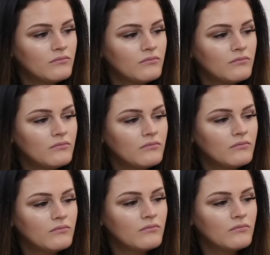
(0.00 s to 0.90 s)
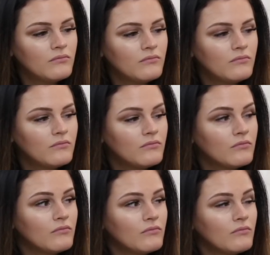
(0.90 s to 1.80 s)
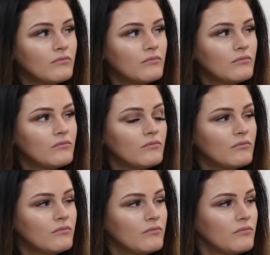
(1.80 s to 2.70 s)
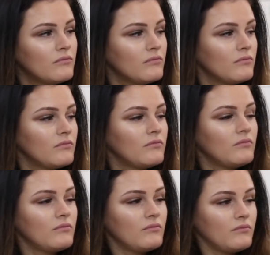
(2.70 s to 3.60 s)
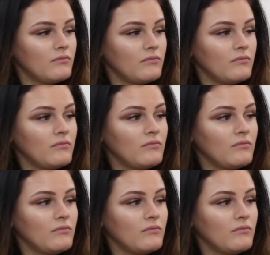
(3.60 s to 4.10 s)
The person shown says nothing.